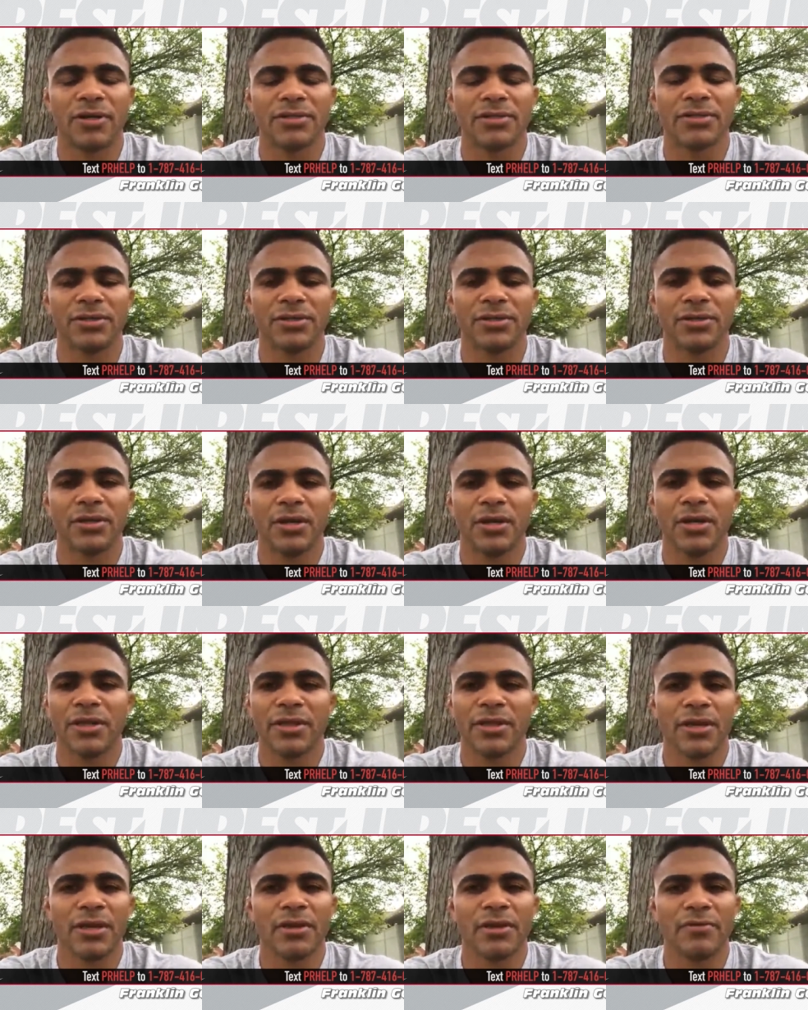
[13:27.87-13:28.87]
So
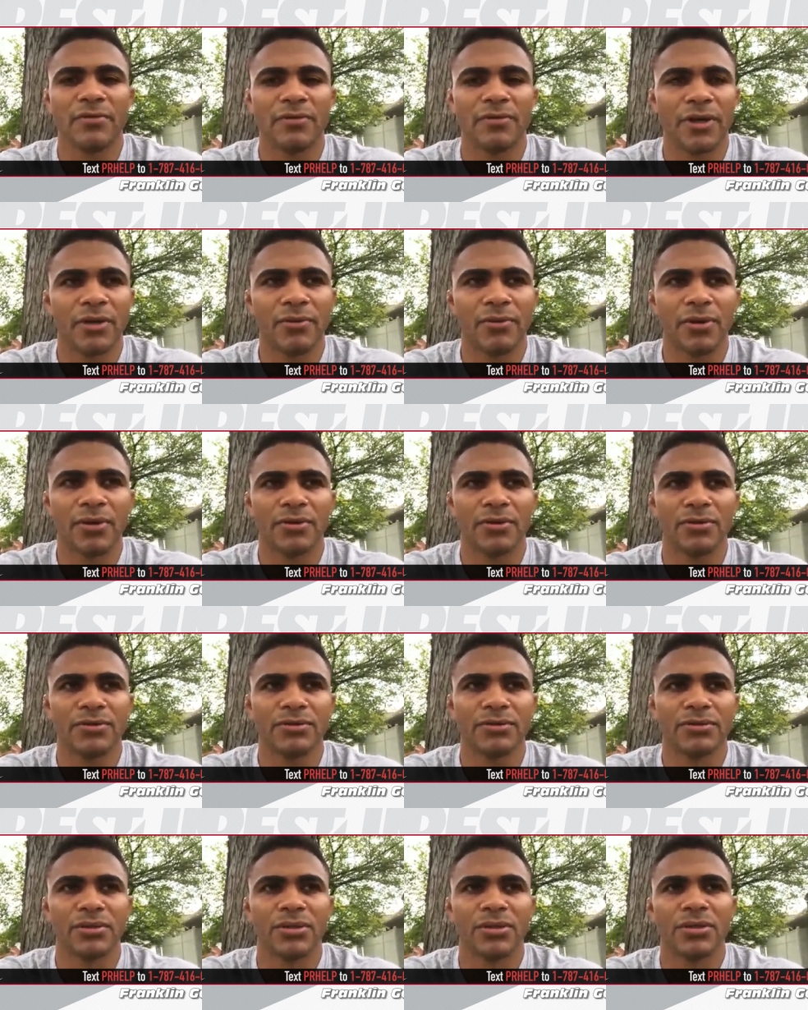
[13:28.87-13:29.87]
thank you for anyone who
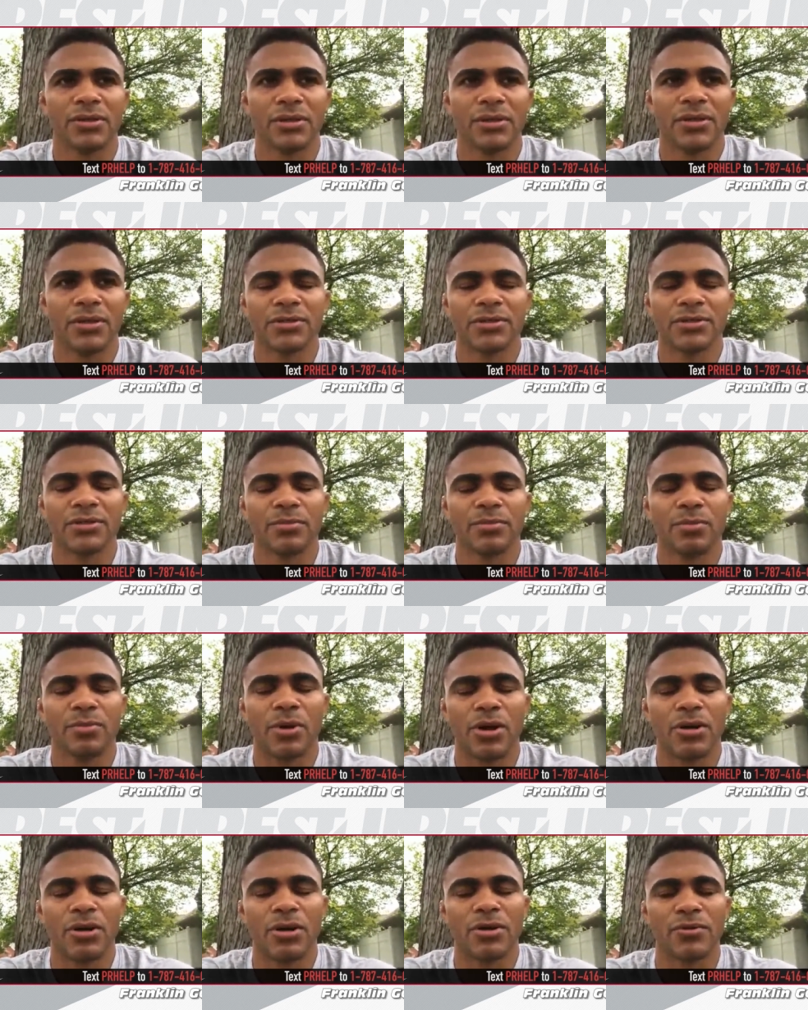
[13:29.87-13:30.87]
wants to
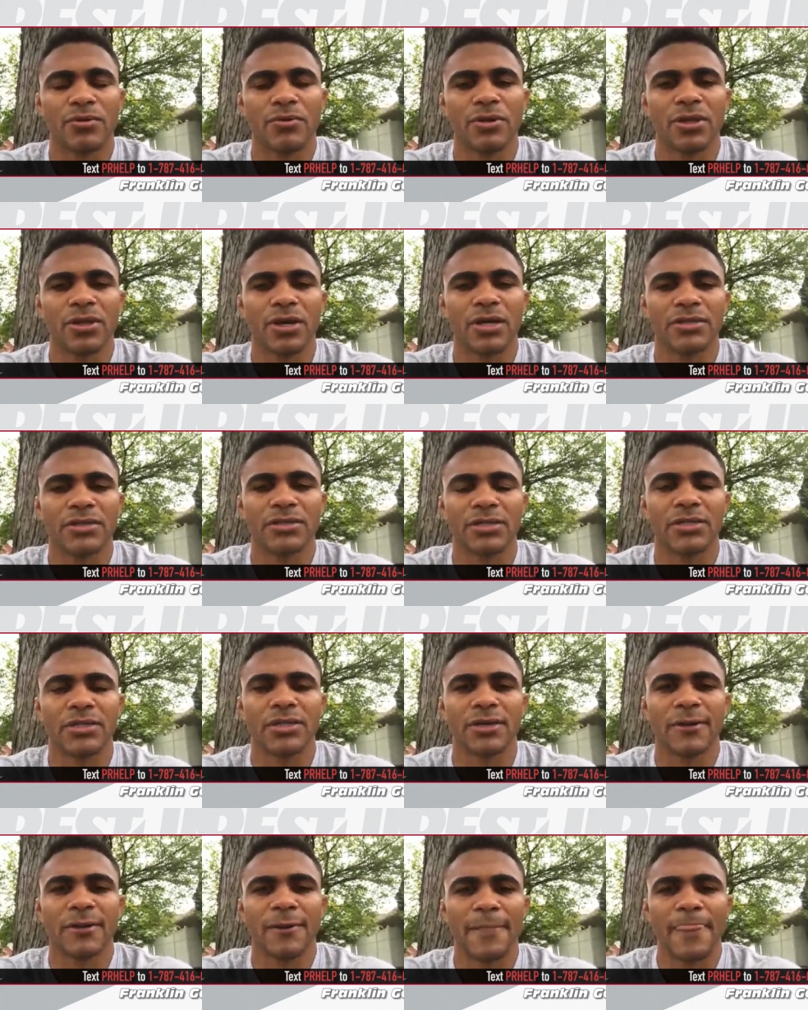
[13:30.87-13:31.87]
partner with us and
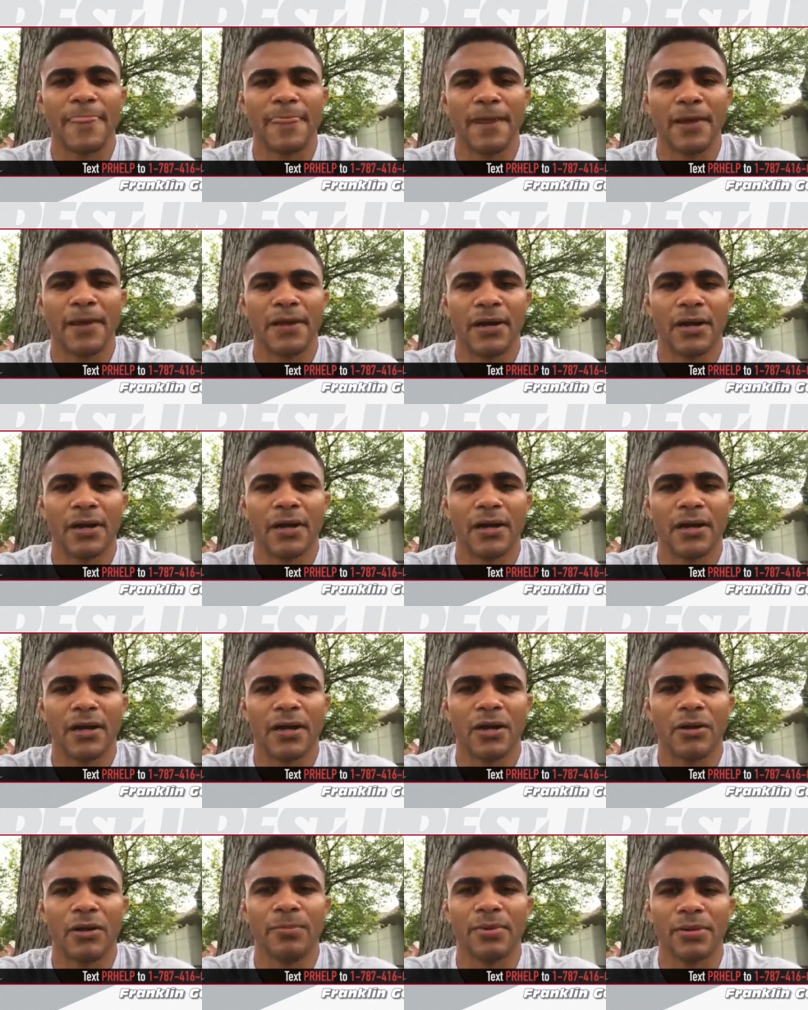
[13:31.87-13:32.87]
uh,
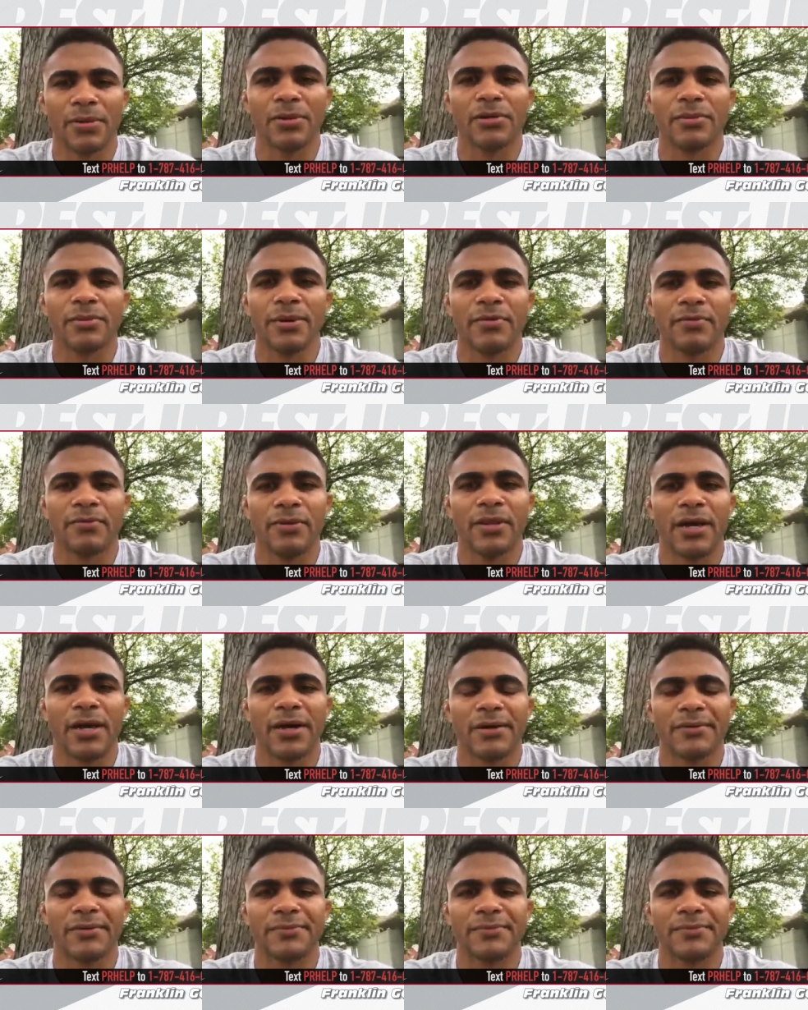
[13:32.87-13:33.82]
help a little bit with that.